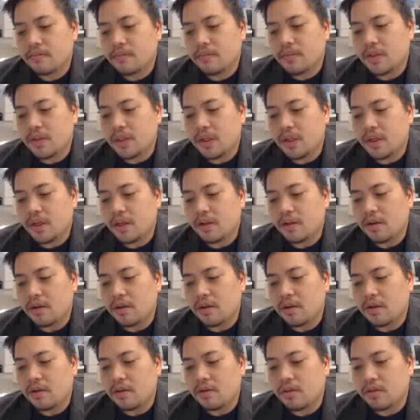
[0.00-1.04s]
Okay,
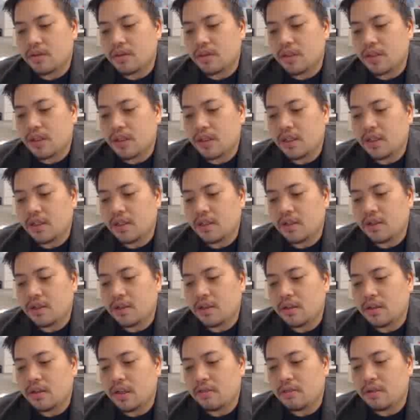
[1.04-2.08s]
once
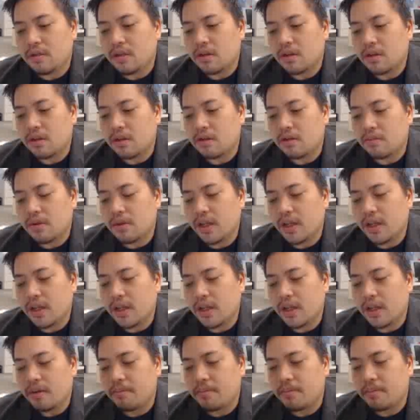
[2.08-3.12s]
again, double open that up.